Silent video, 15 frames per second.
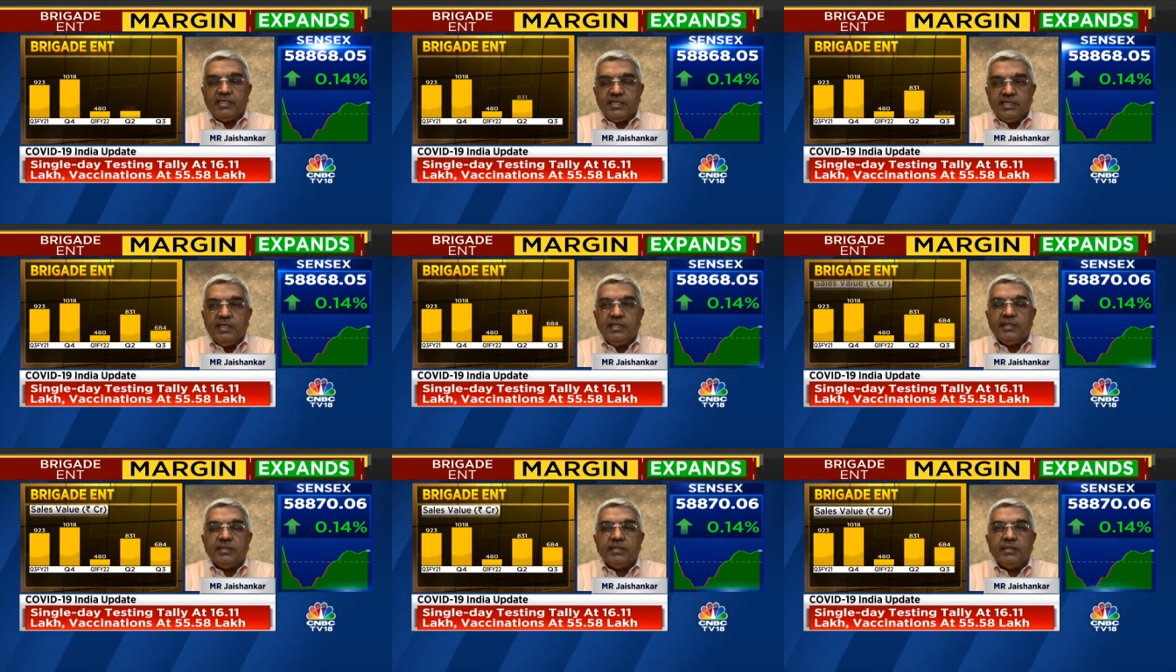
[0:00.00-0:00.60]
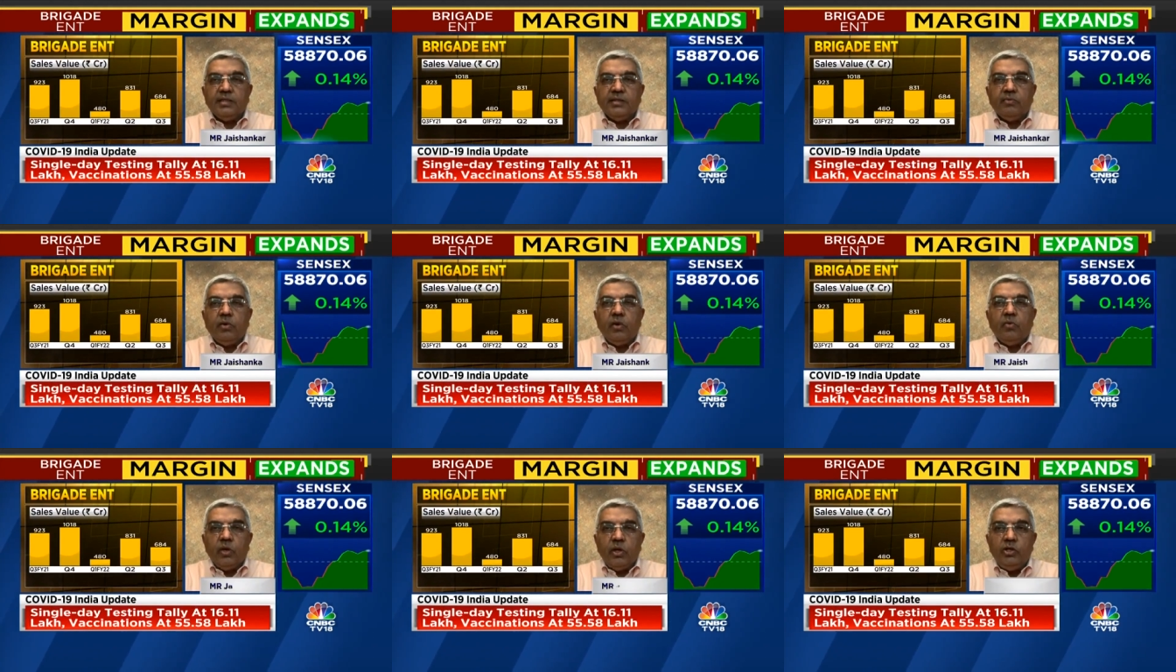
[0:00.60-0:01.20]
last year's
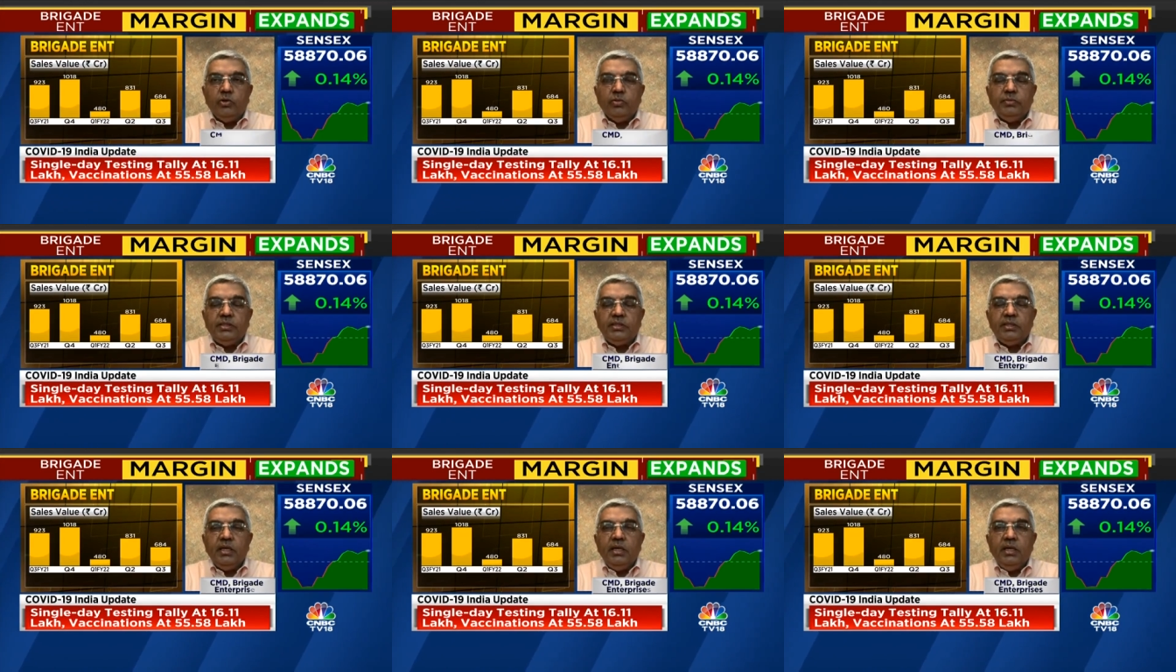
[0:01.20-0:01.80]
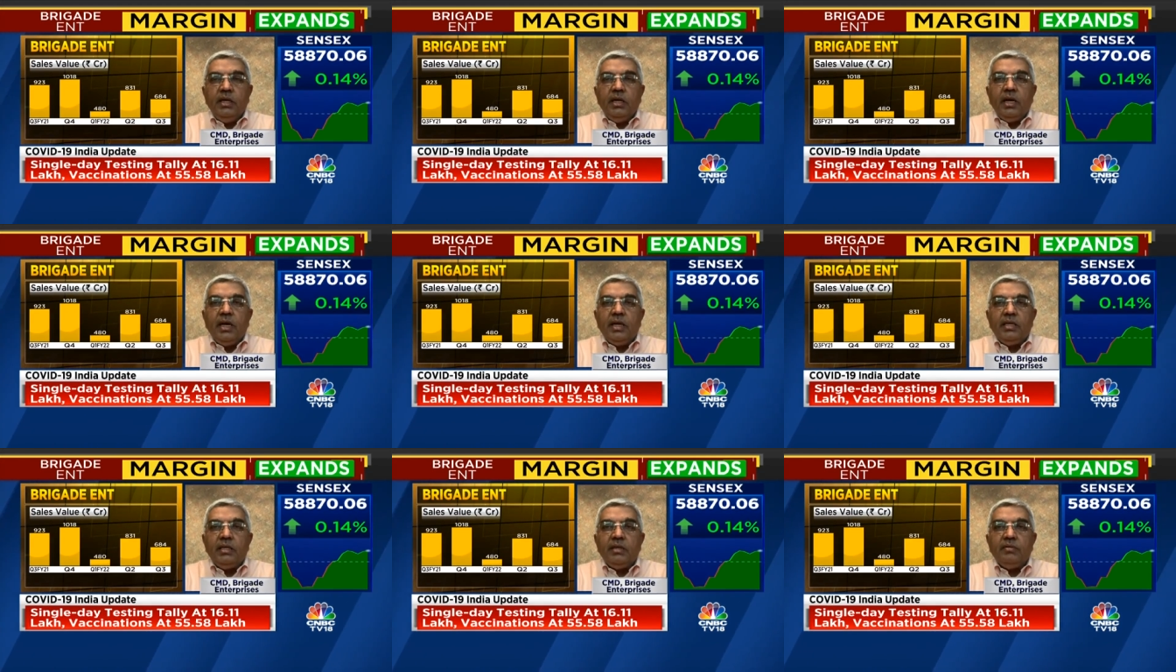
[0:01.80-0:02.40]
volumes,
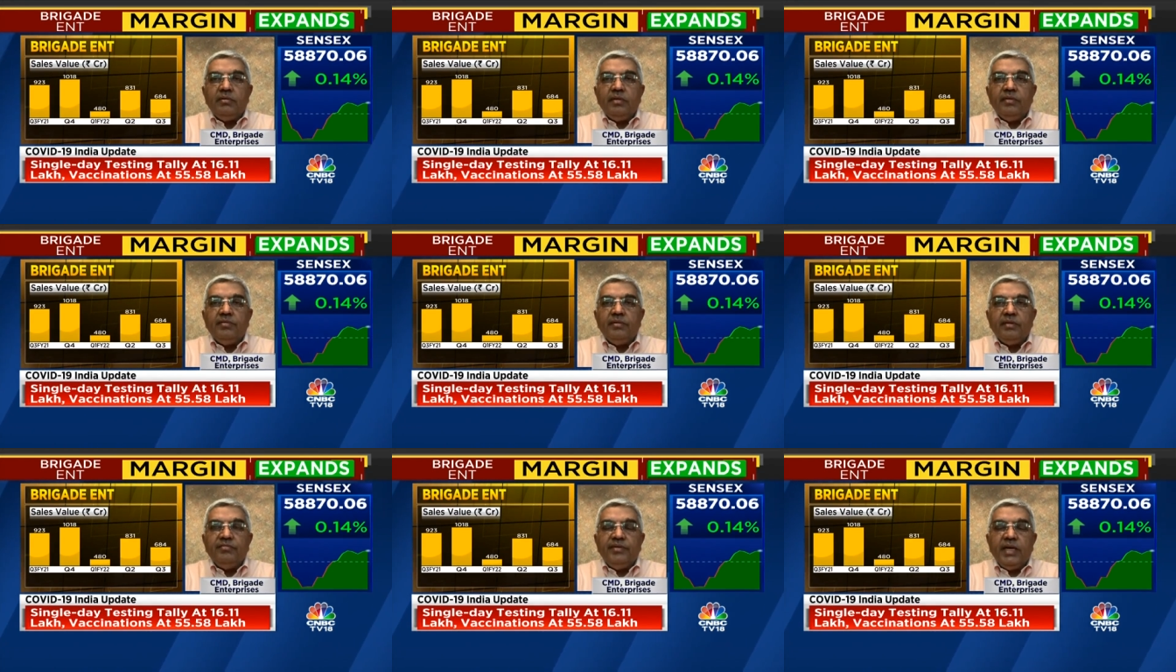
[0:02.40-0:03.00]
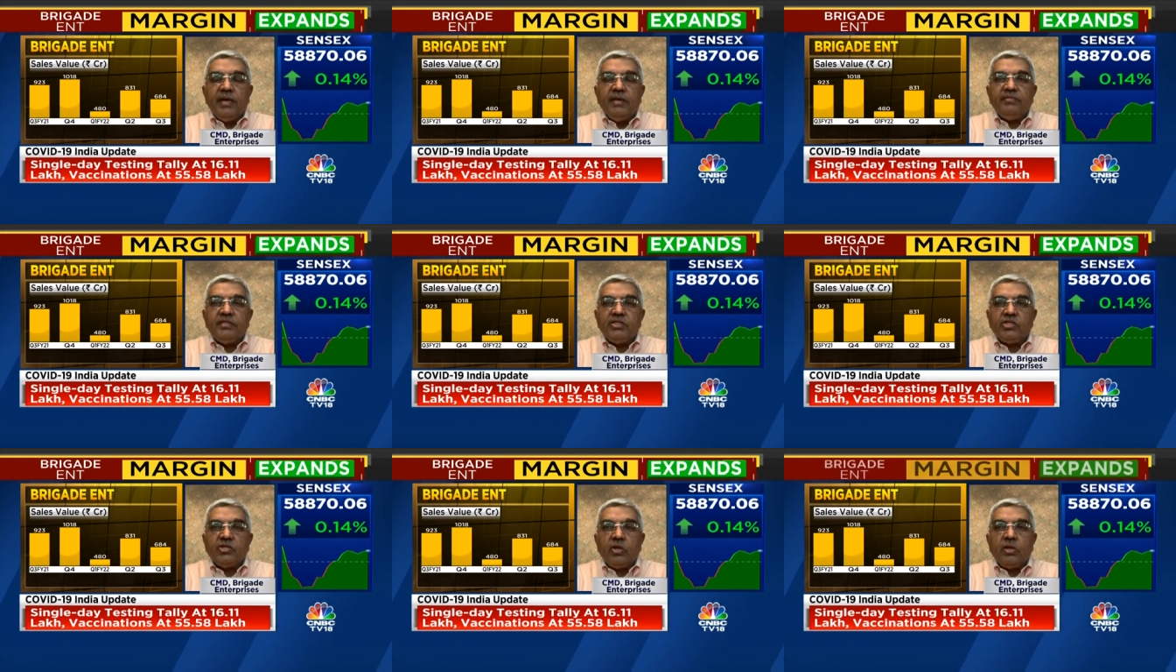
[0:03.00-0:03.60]
and we
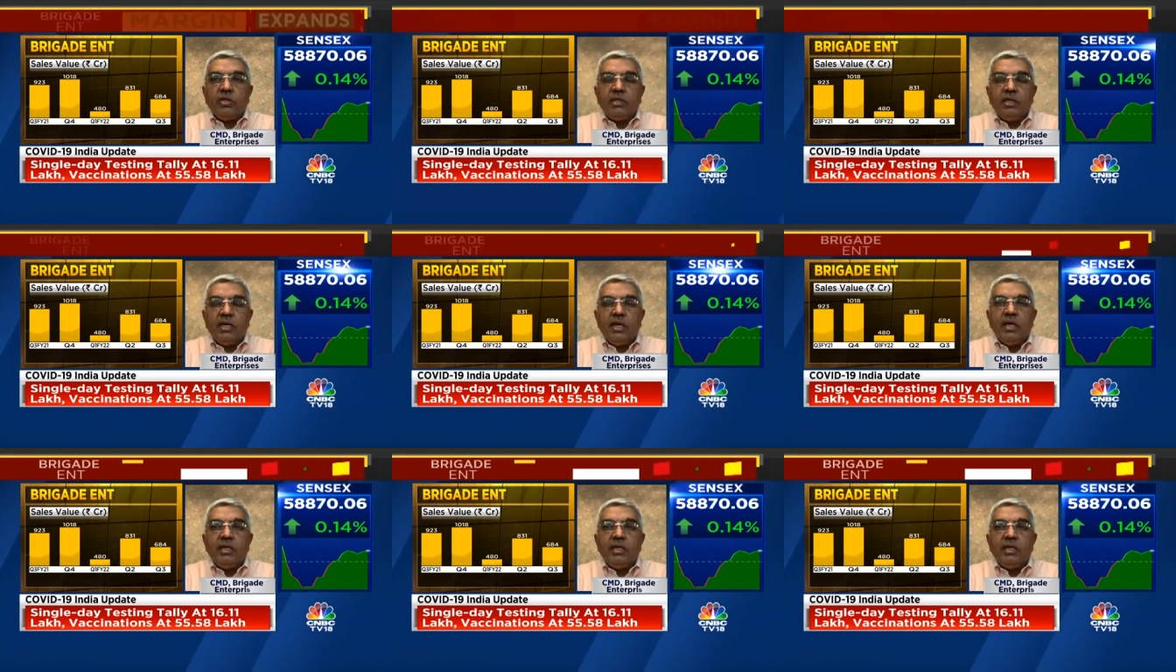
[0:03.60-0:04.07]
have the stock.